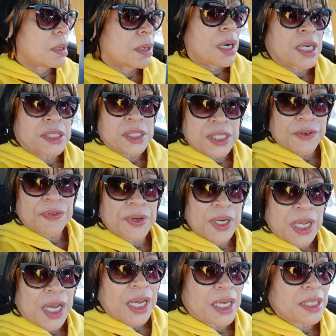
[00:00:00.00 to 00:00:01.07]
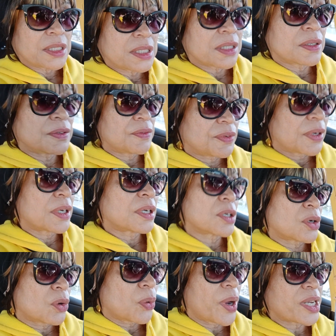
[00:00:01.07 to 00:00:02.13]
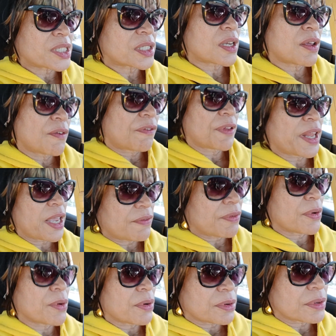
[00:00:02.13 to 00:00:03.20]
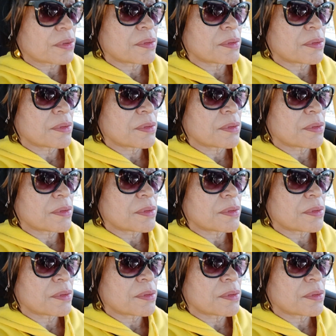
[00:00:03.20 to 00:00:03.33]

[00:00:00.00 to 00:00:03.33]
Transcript: a different kind of Quest flavor,